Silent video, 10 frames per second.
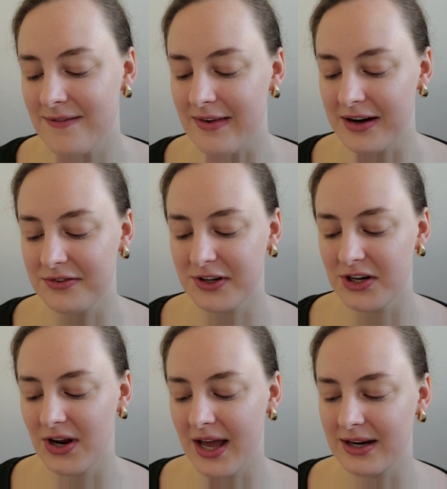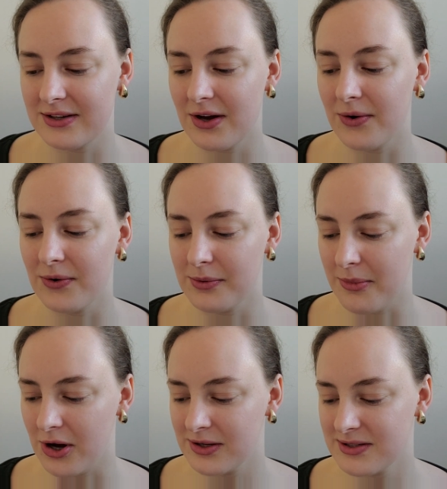vetiver, and oak
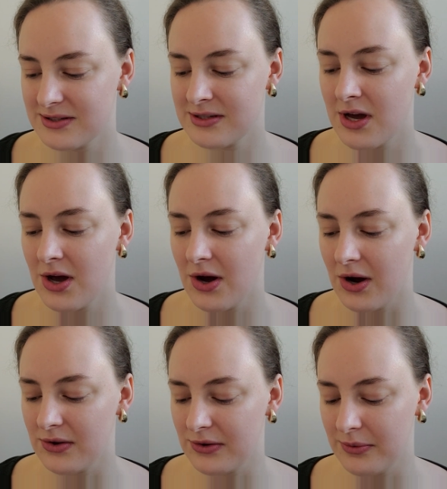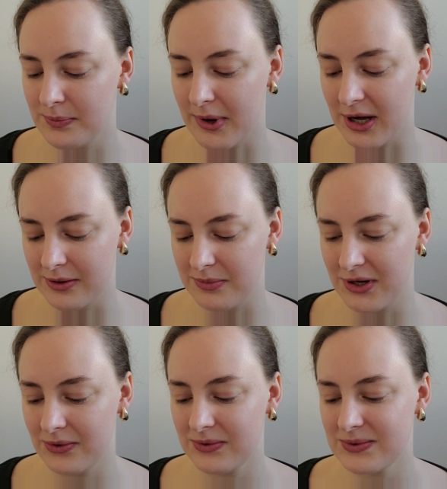moss are the bottom
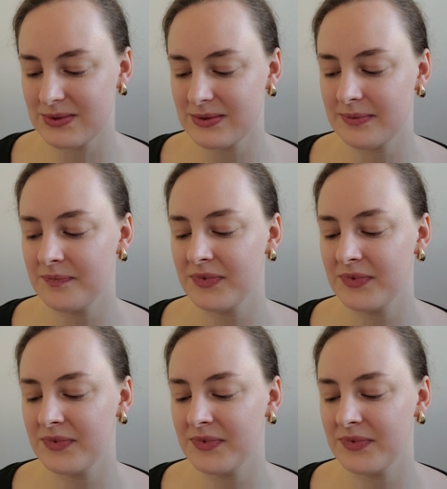notes.